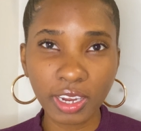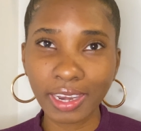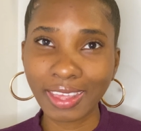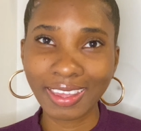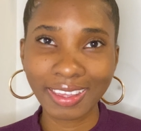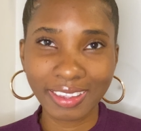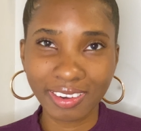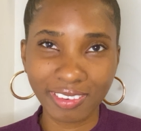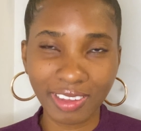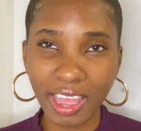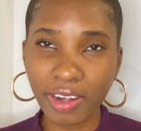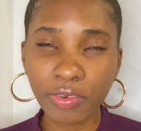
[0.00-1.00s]
and I, you
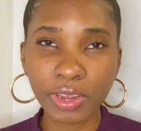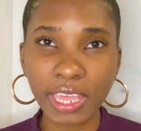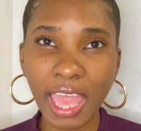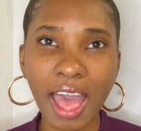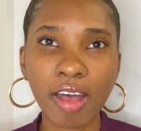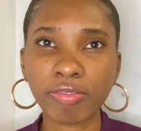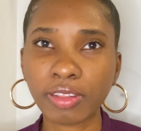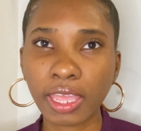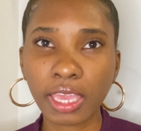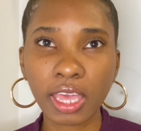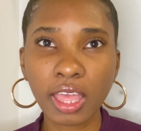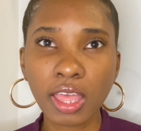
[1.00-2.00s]
know, I don't really have
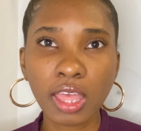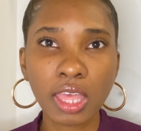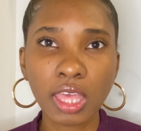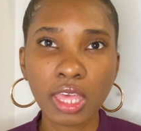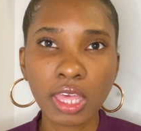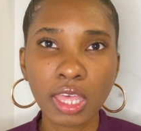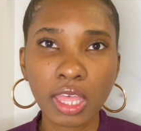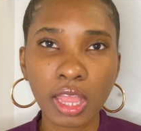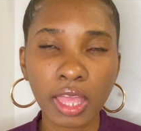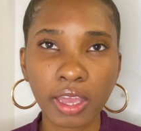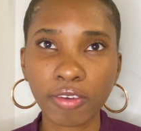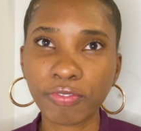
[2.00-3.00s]
like
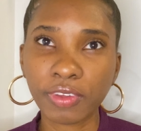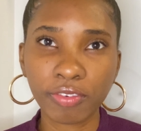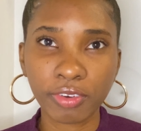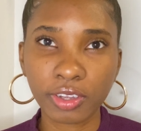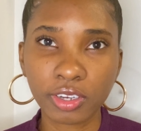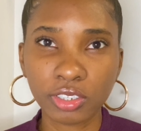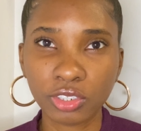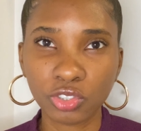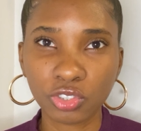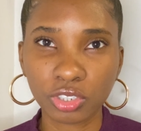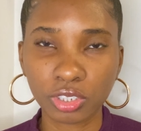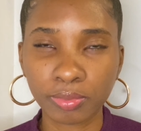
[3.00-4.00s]
like a favorite
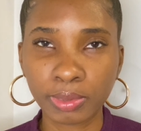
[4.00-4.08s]
conditioner